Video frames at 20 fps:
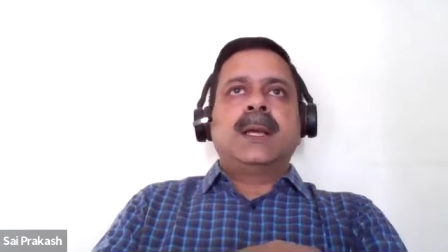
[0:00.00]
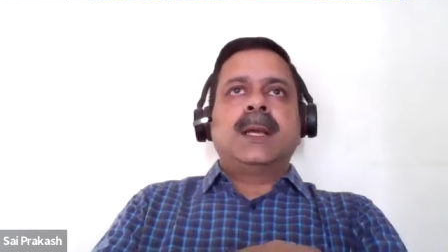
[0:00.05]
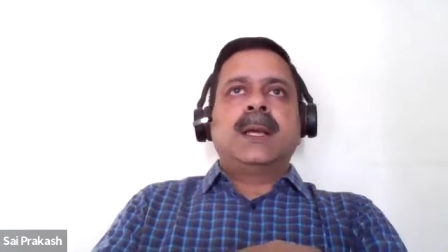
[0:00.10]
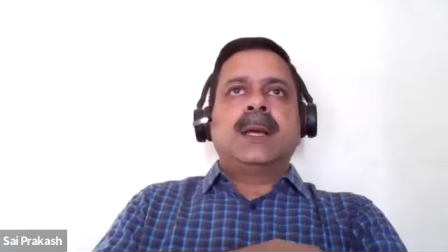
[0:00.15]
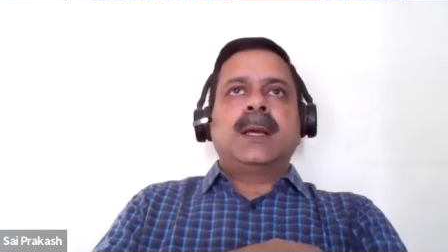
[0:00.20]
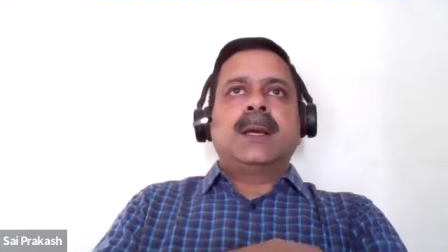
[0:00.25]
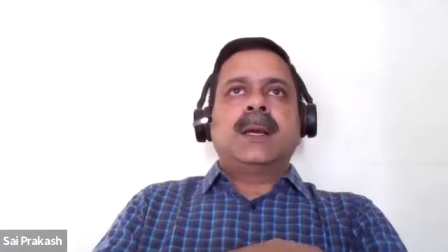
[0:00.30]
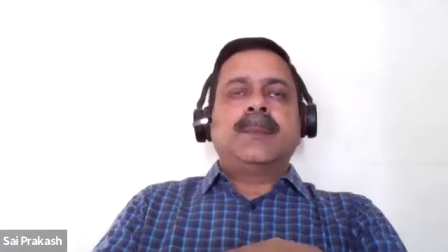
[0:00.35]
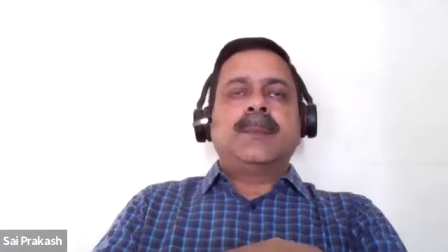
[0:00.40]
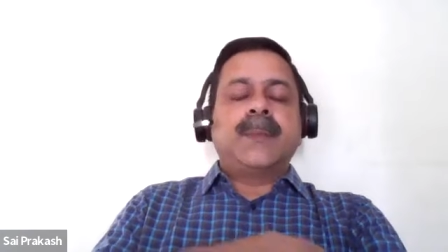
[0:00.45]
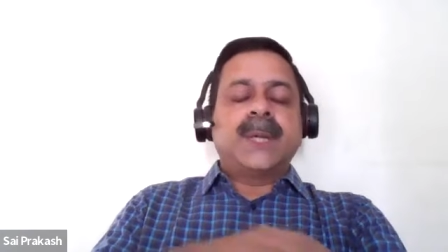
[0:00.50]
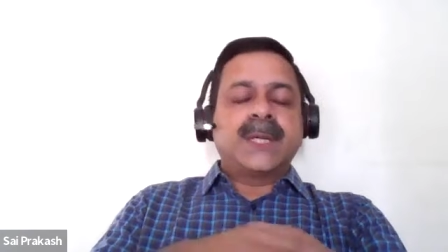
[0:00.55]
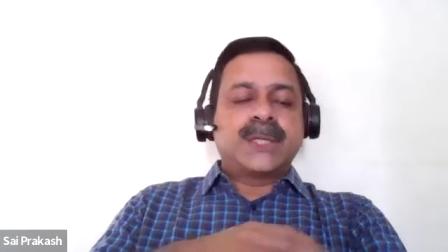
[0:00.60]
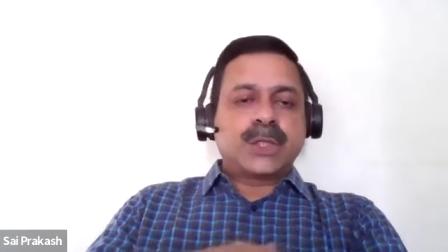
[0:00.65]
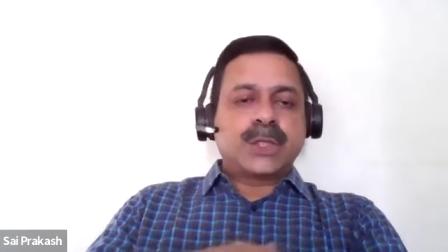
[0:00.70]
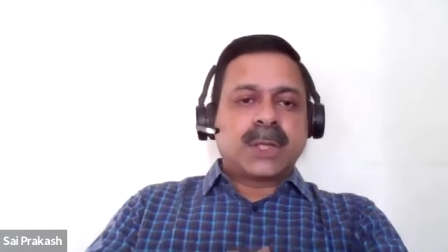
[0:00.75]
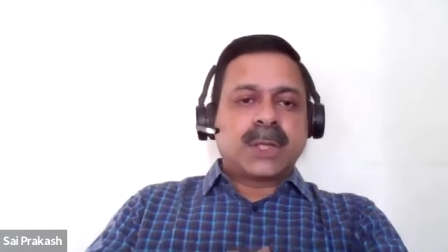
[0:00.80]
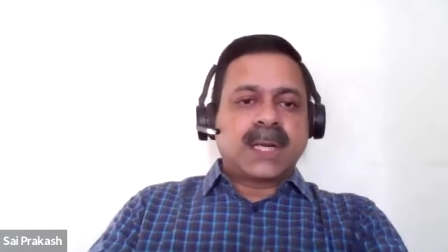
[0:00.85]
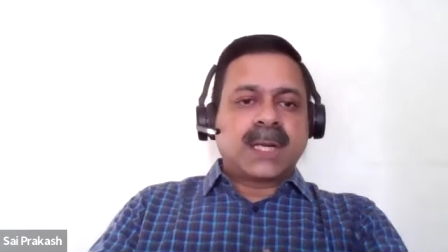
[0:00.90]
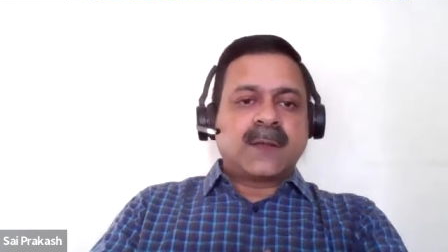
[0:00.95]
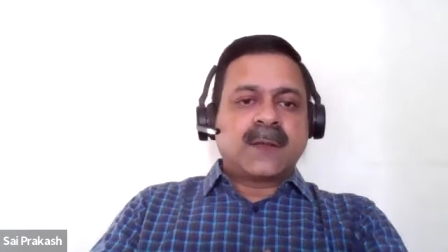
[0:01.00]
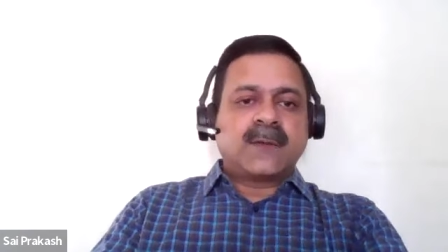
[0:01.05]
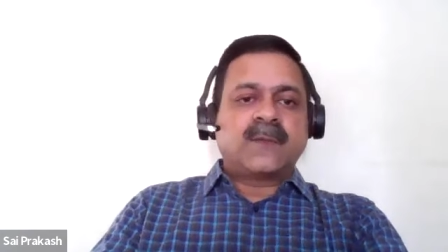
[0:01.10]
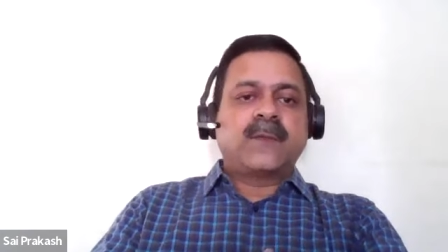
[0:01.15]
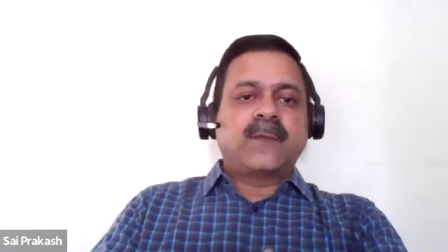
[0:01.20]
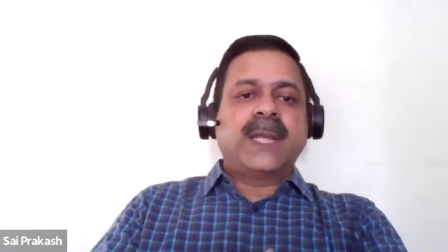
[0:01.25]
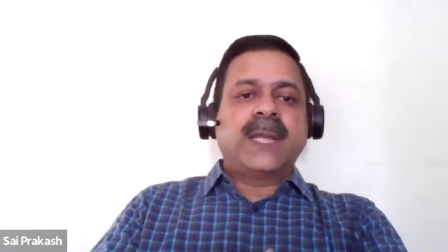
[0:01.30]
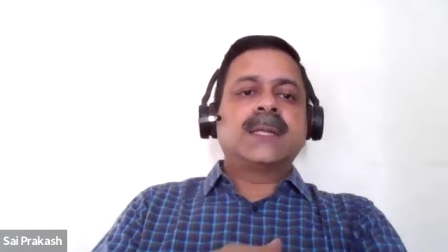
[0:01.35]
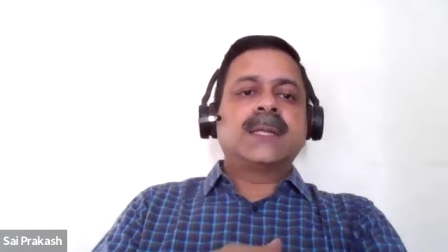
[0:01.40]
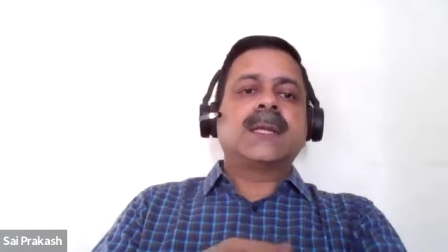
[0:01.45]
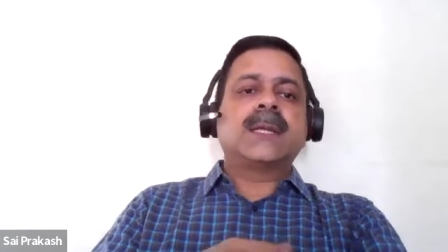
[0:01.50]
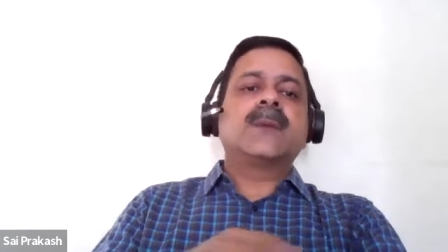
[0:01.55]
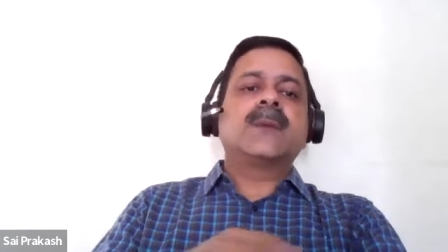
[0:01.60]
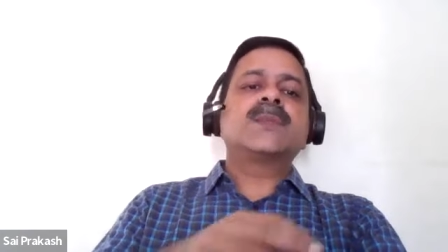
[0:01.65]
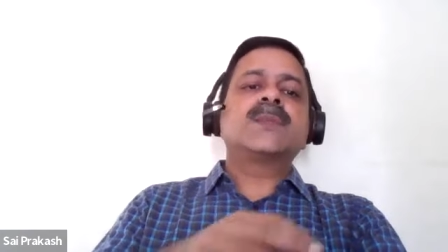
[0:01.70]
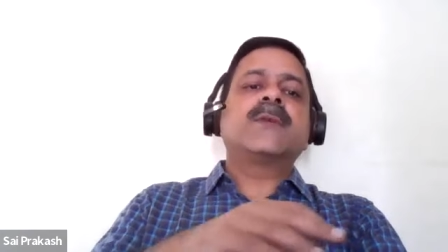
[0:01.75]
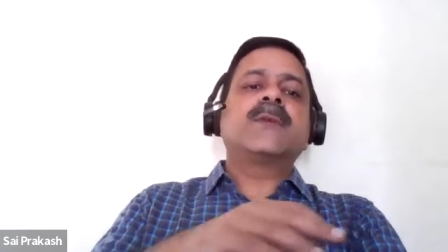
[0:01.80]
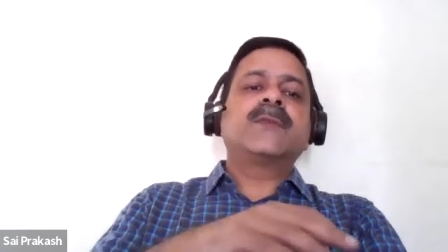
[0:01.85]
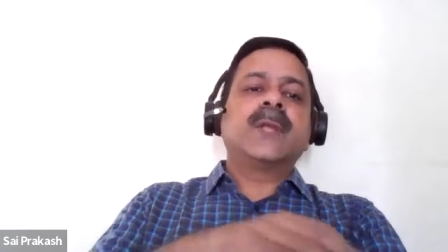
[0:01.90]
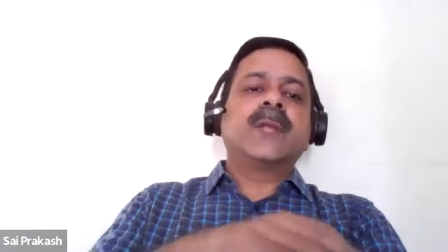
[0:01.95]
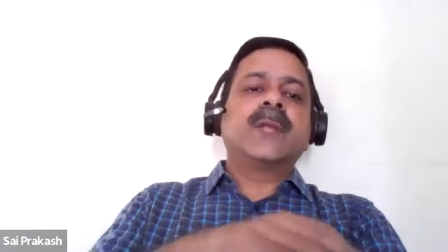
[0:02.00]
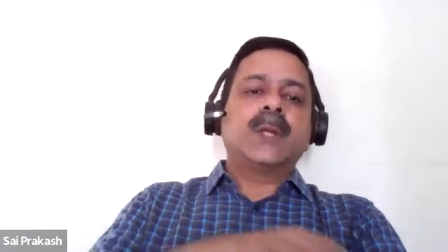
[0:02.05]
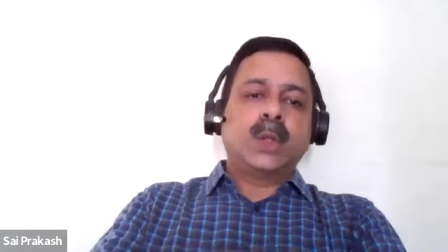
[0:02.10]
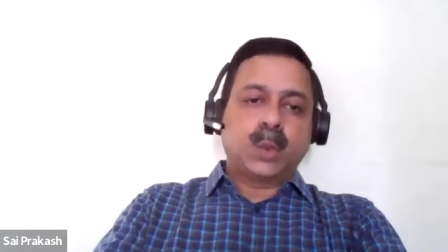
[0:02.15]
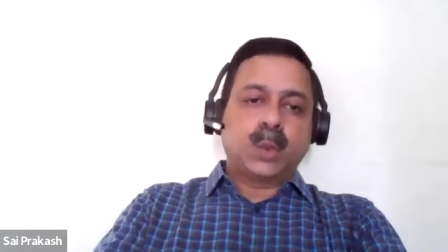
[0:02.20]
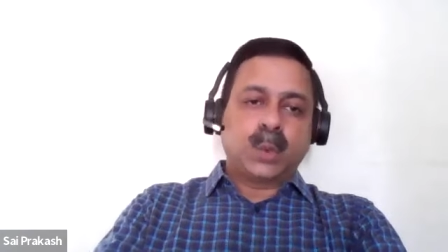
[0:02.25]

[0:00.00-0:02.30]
uh, mature enough in terms of the